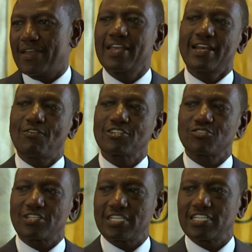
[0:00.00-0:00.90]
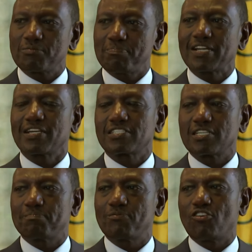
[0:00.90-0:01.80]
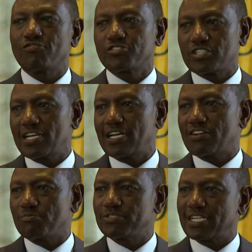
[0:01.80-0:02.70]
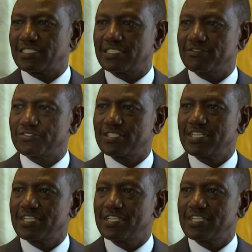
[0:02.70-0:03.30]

in our strategic partnership of shared objectives